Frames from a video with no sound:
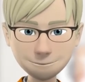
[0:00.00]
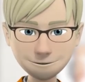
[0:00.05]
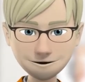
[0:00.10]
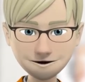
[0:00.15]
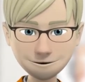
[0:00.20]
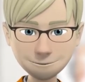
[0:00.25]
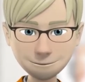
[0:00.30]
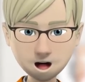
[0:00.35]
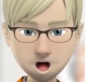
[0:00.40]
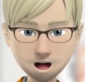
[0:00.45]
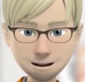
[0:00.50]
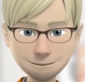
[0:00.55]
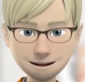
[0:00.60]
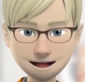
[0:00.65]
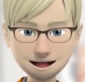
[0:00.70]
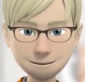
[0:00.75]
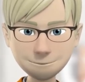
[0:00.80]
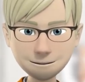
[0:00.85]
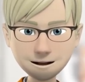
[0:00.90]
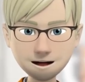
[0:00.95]
the benefits
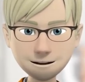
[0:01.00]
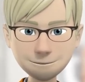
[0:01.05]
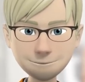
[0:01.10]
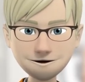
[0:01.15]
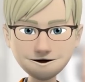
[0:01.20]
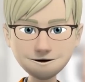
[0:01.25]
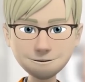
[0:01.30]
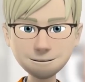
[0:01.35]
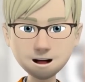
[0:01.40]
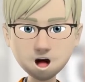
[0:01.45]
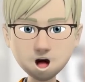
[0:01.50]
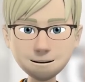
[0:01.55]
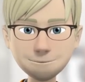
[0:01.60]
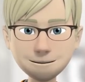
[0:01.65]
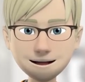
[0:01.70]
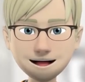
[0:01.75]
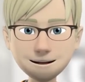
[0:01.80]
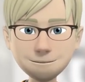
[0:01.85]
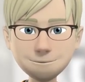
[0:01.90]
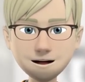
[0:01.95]
offered by the
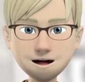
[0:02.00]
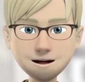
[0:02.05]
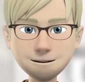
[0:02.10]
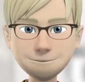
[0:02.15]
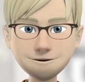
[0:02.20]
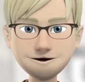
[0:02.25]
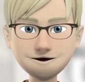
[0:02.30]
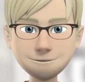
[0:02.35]
AVR